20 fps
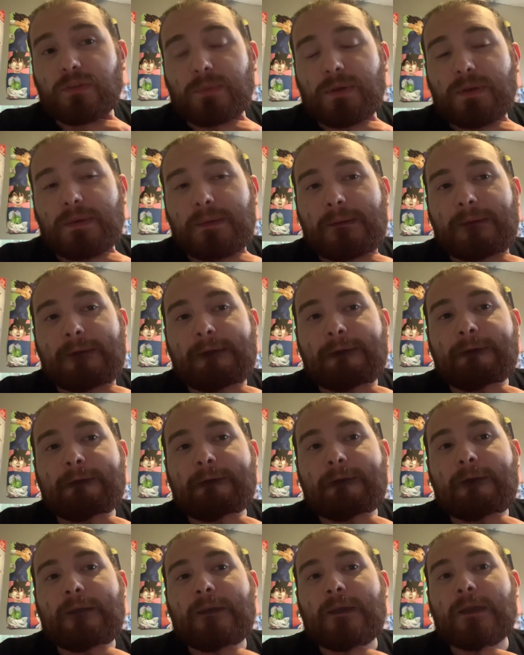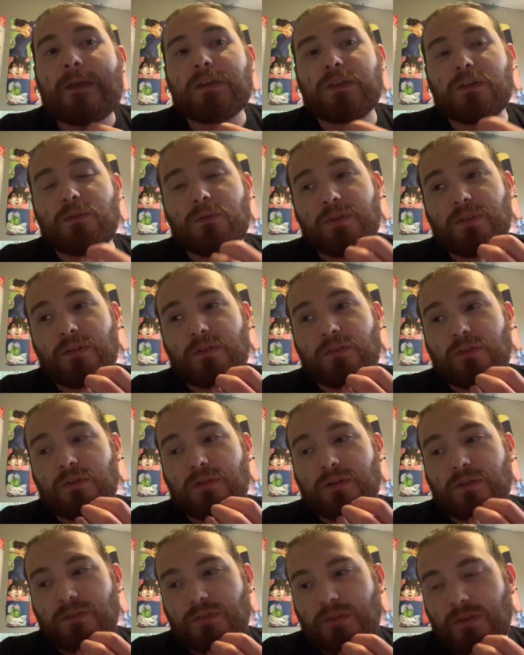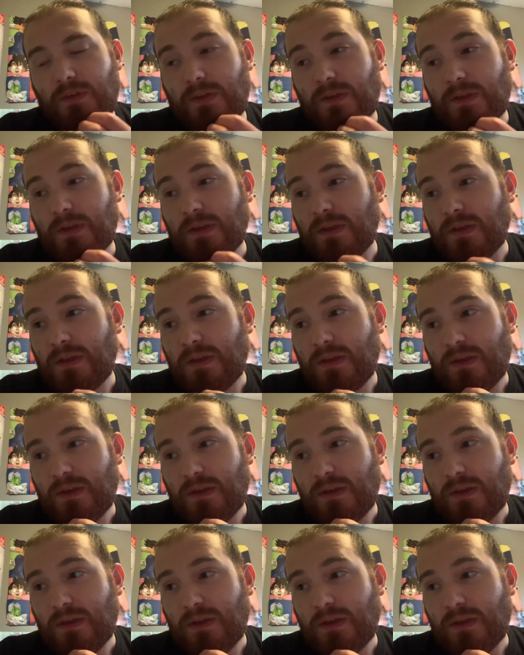uh, going to start uh,